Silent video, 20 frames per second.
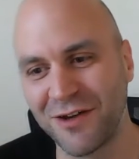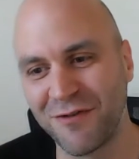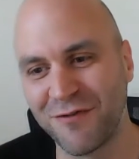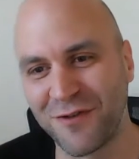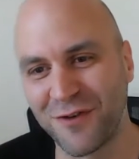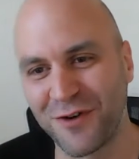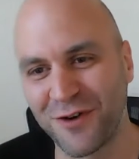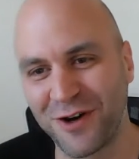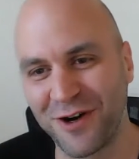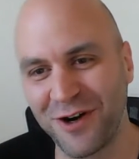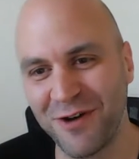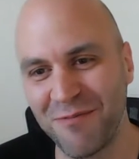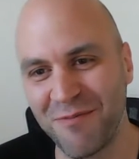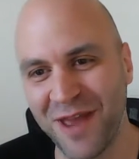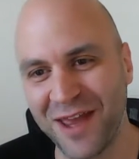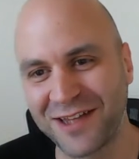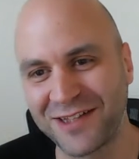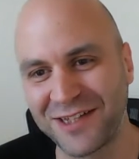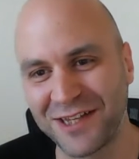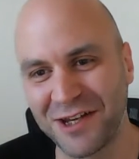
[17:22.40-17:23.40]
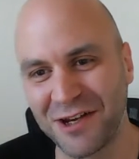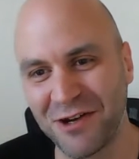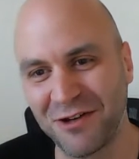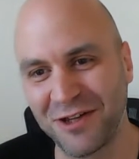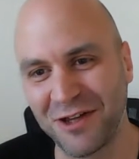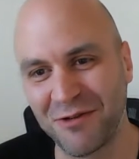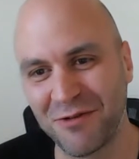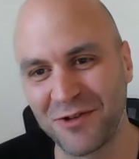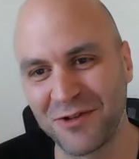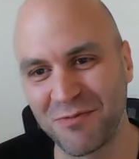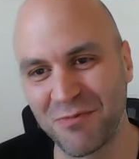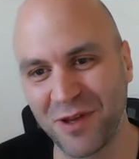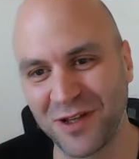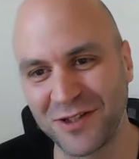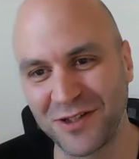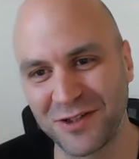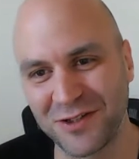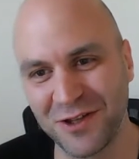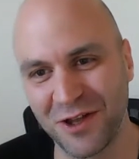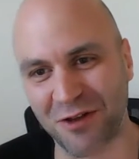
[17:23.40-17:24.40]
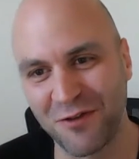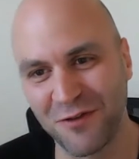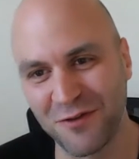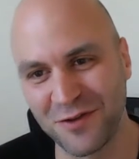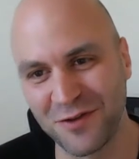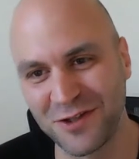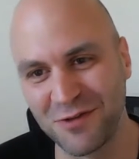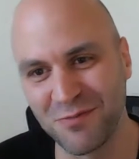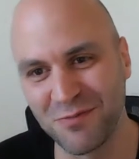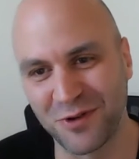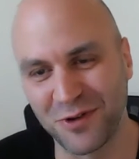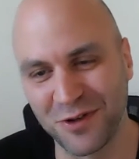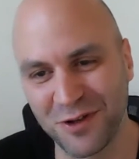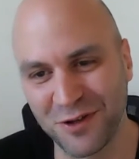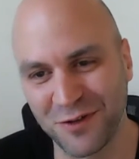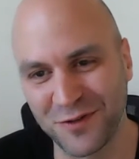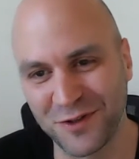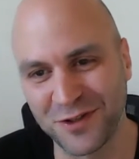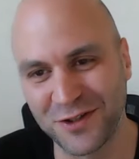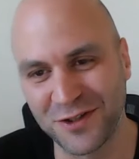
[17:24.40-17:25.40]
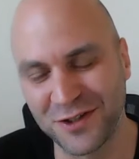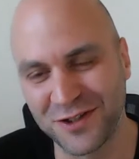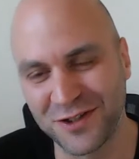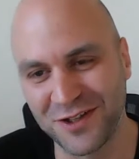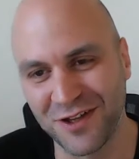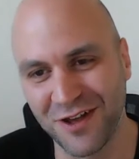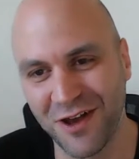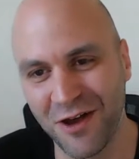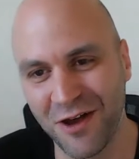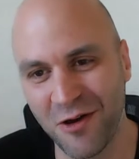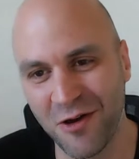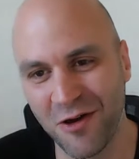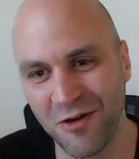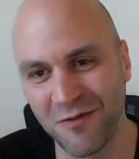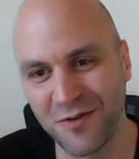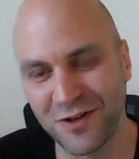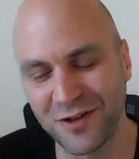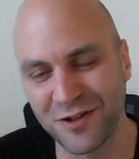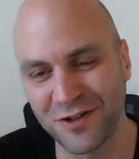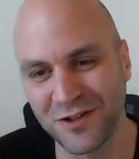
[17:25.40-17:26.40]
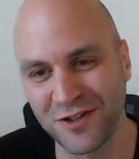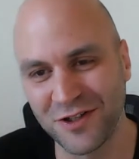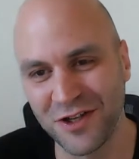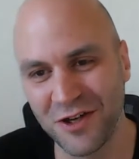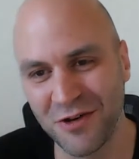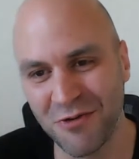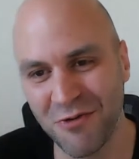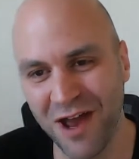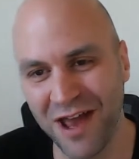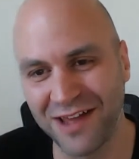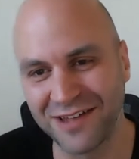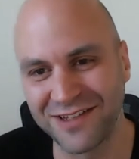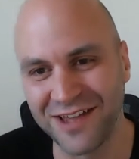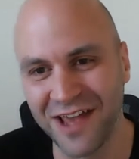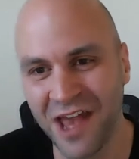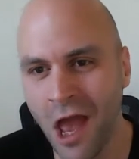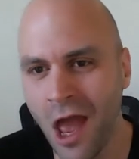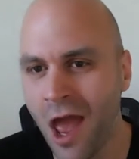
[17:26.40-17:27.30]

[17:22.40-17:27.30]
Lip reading: for Mexico that was played, it's not obviously Portugal versus the U.S.